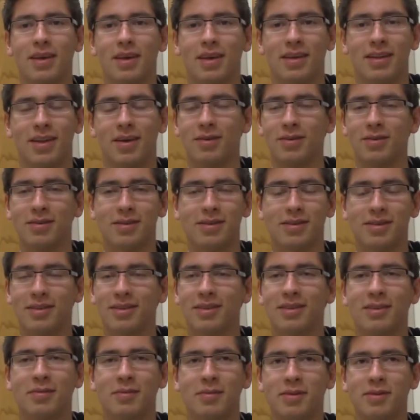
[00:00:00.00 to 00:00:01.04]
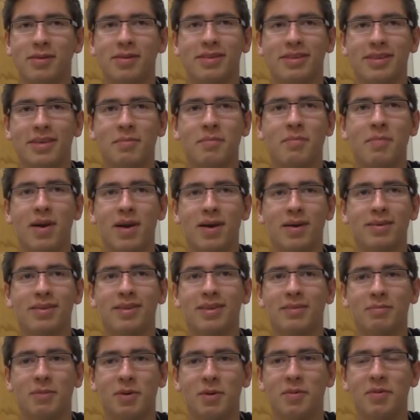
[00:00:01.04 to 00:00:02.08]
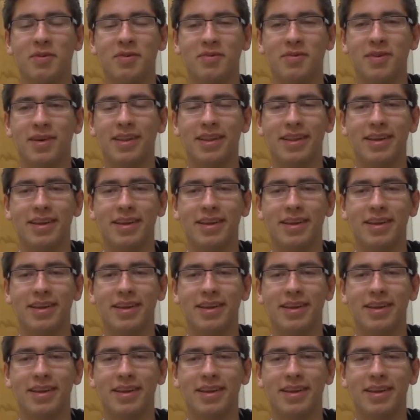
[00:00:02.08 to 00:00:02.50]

Cause that was just the most embarrassing moment of my